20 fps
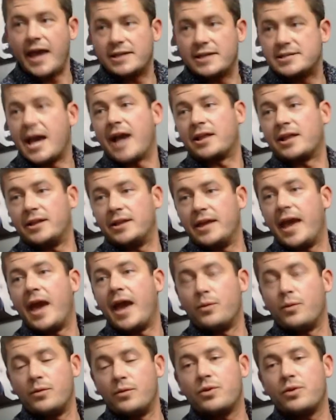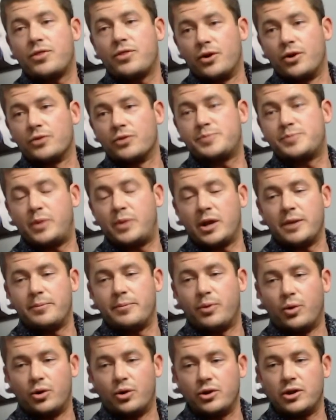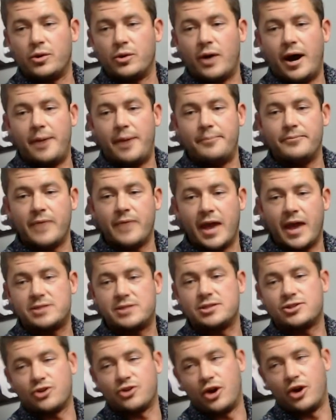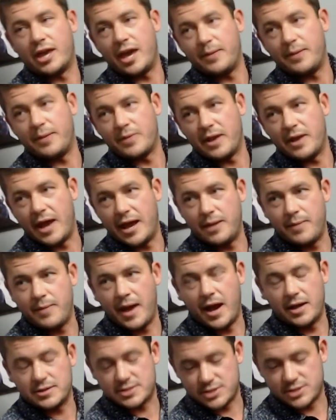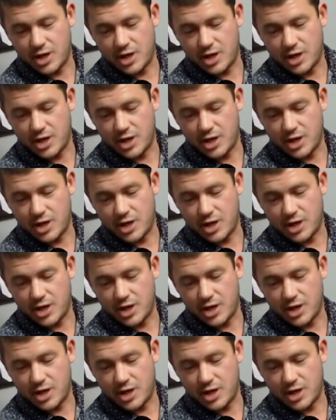exactly. Yeah, we thought it was pretty important to try and keep the name out.